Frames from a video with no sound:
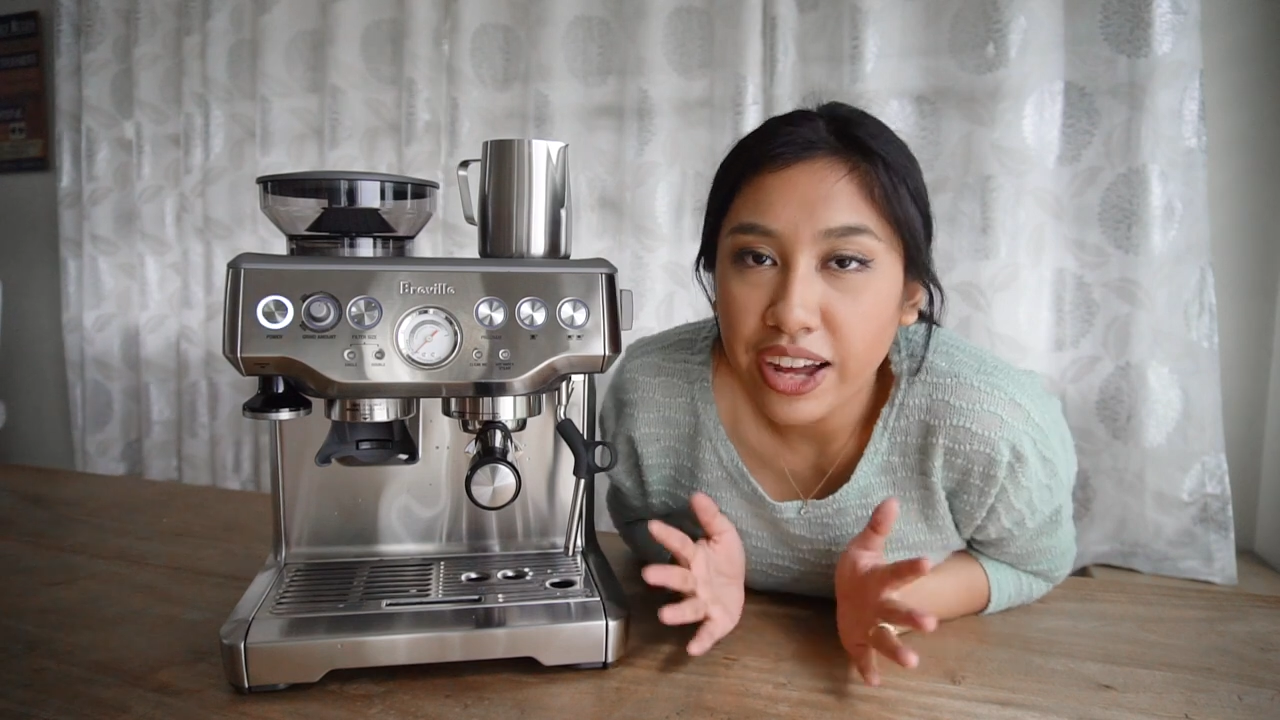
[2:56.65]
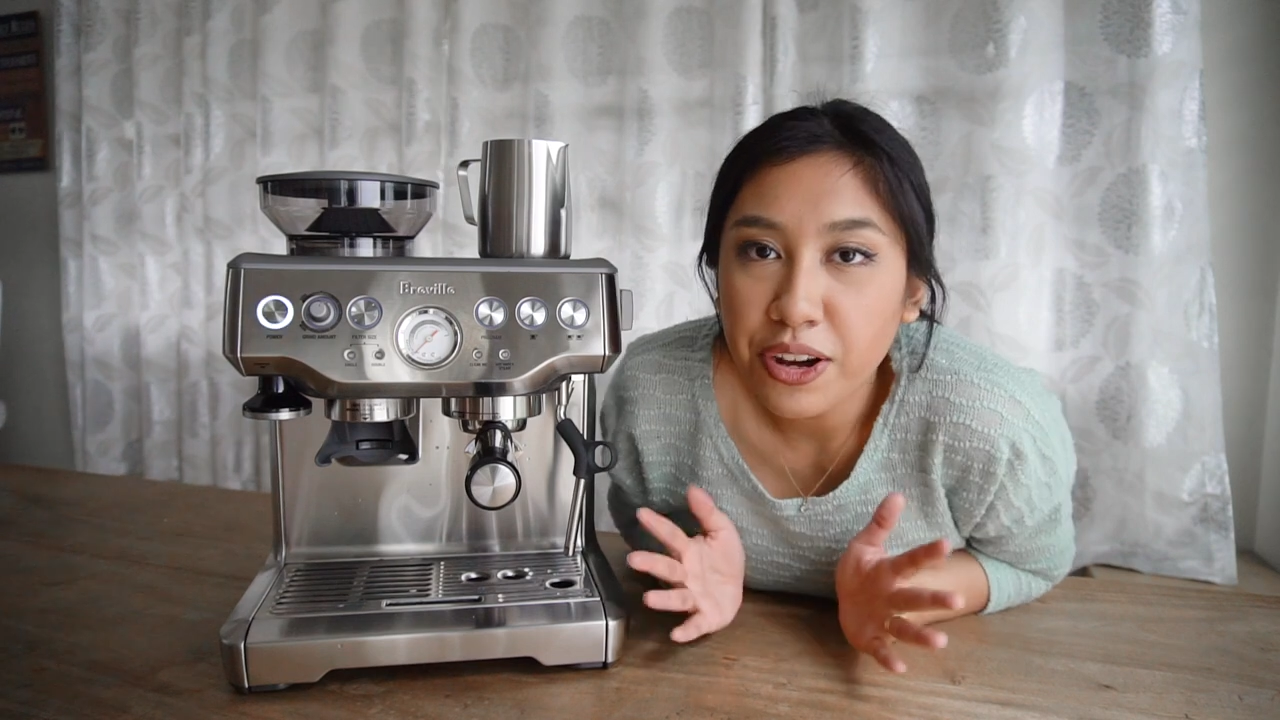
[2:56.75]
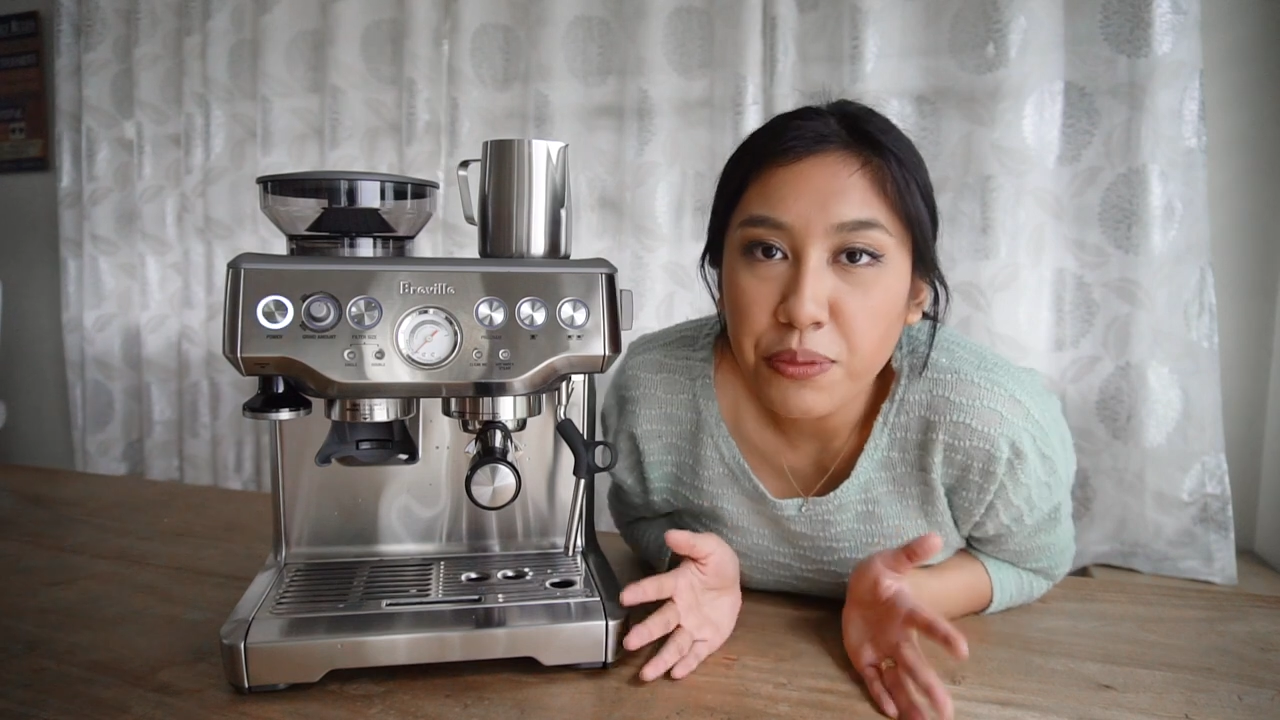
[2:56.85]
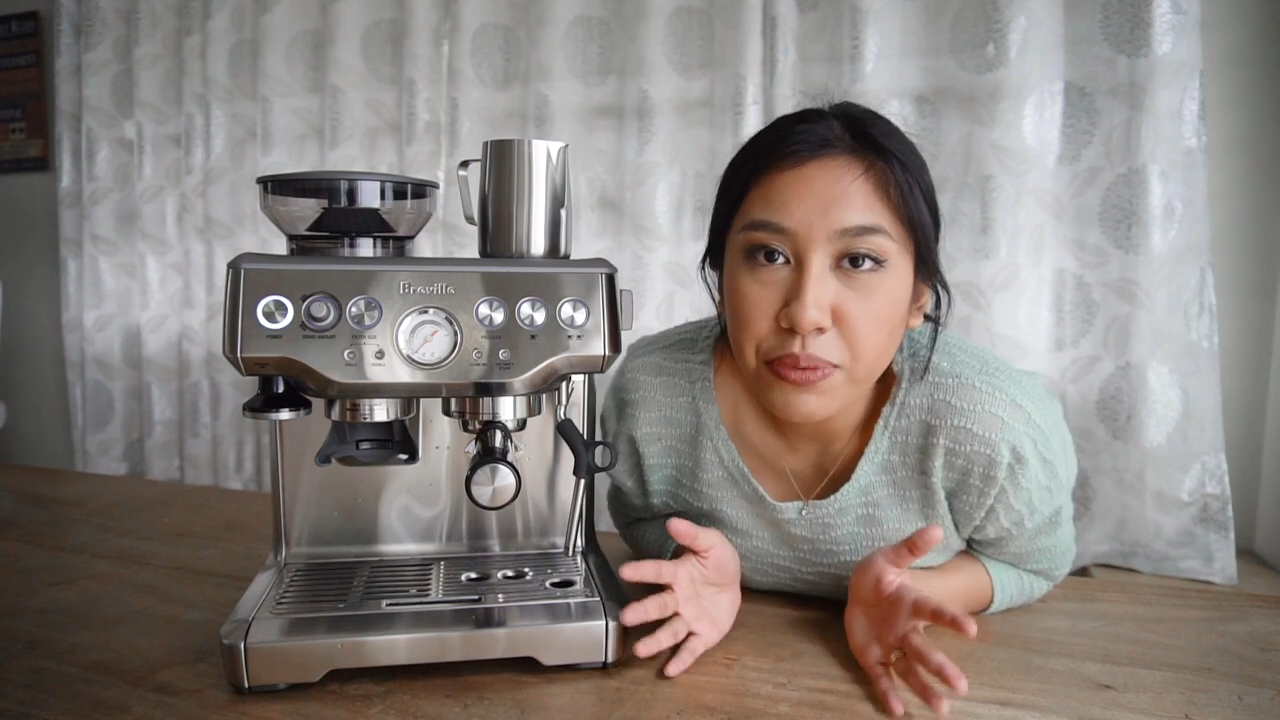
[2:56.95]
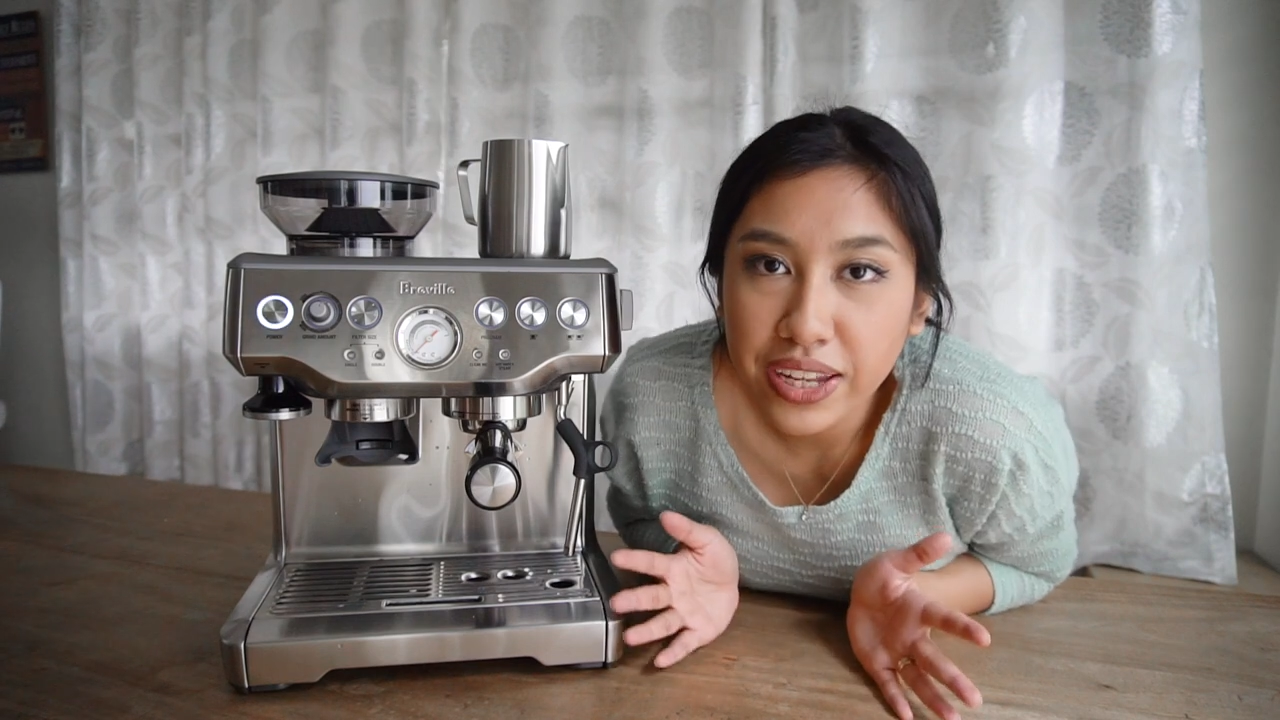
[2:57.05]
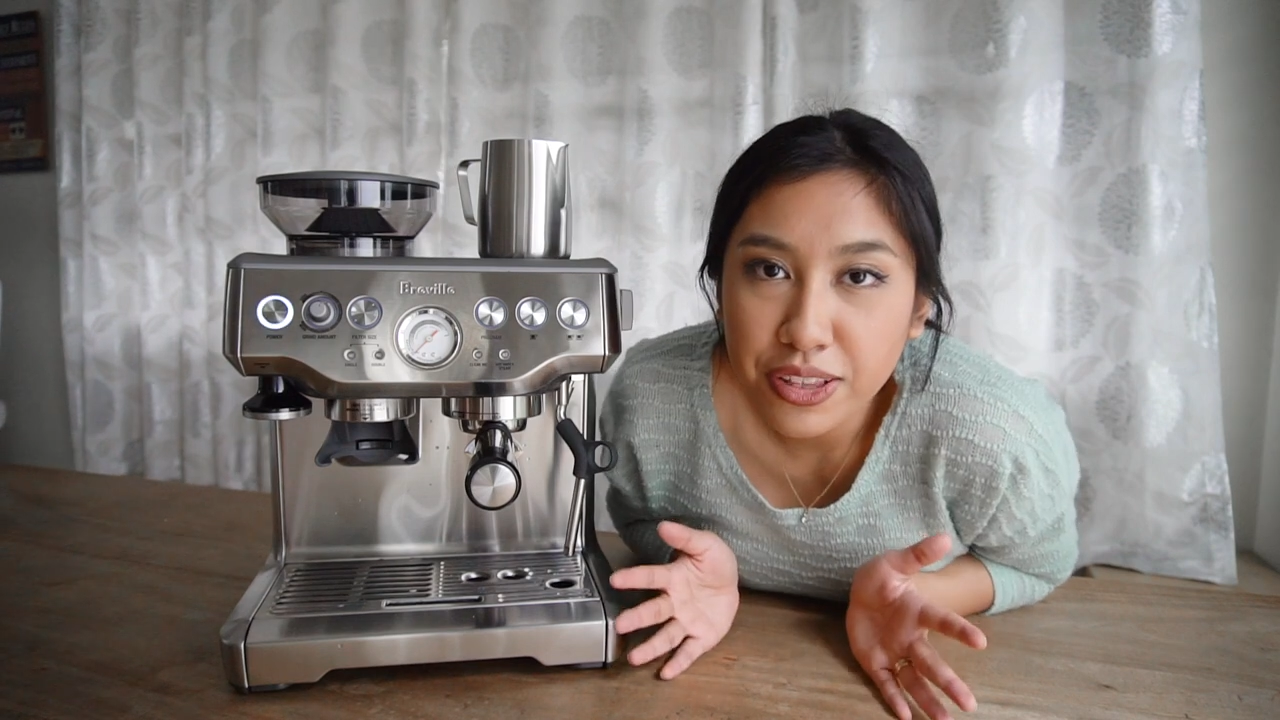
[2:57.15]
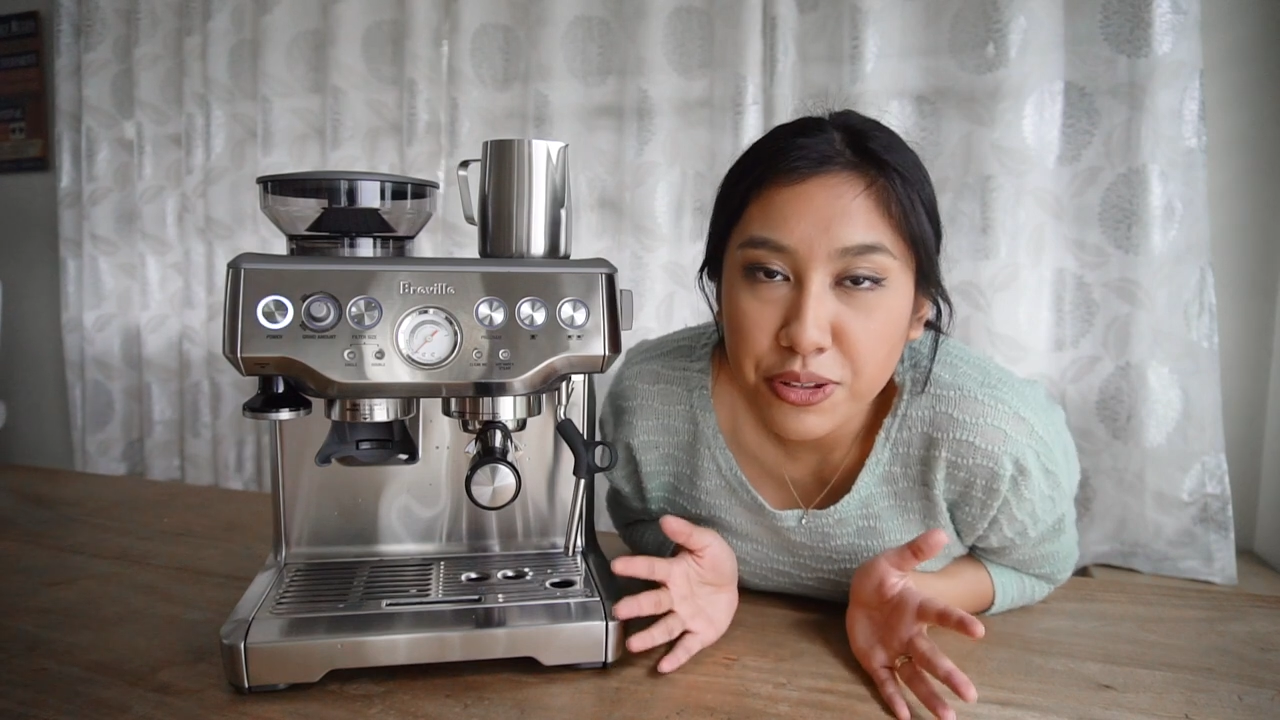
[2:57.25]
I hope we get